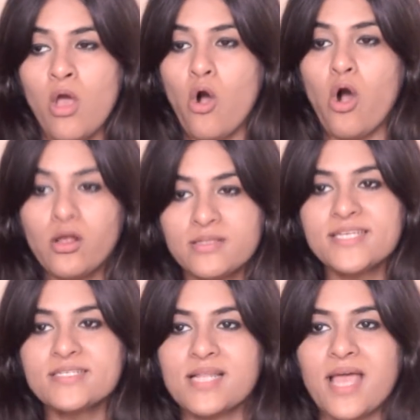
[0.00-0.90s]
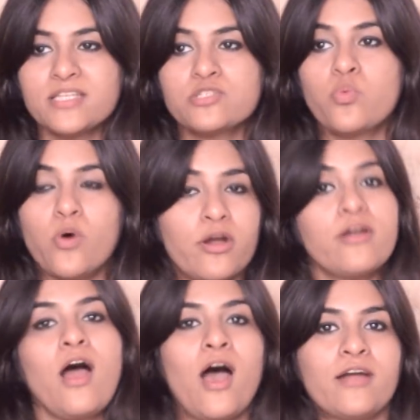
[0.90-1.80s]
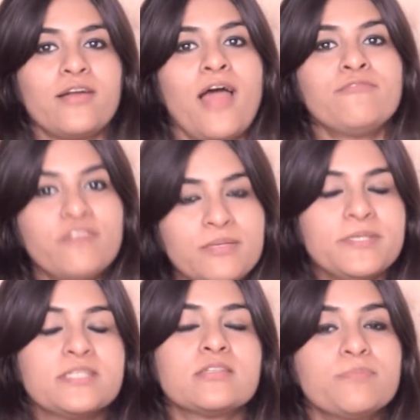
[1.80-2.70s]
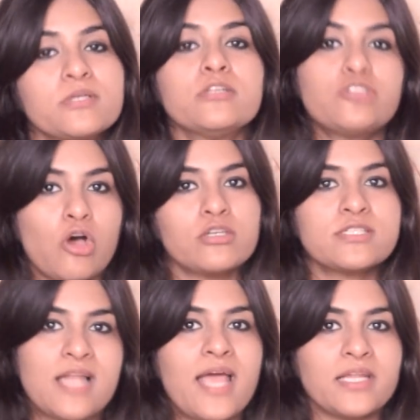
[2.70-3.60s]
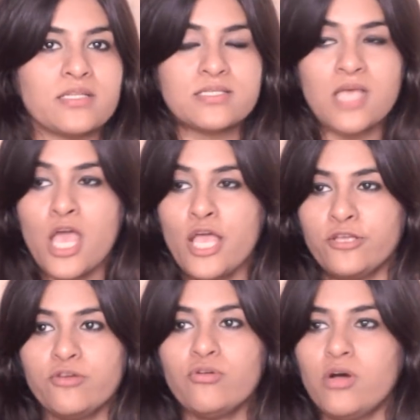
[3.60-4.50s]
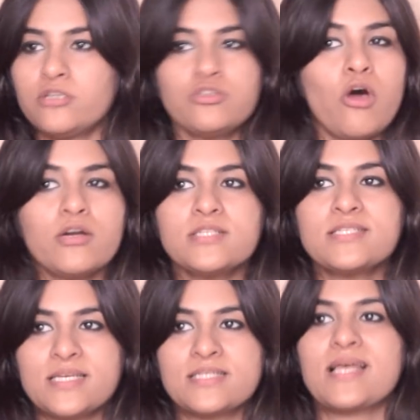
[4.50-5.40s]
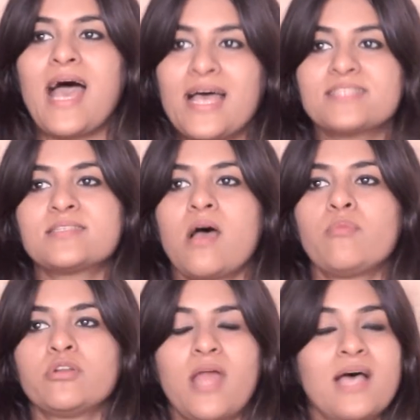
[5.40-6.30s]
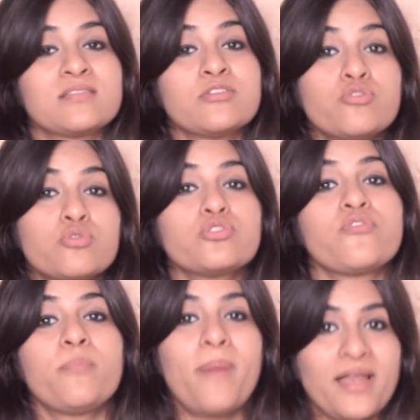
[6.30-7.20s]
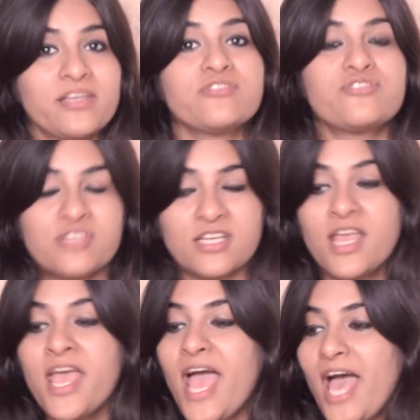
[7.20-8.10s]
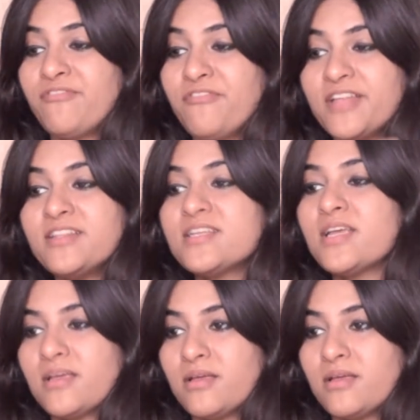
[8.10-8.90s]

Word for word: All these lines were, are and will be typical Taurus lines. You know, a Taurus is as stubborn as the roots of a banyan tree, and when they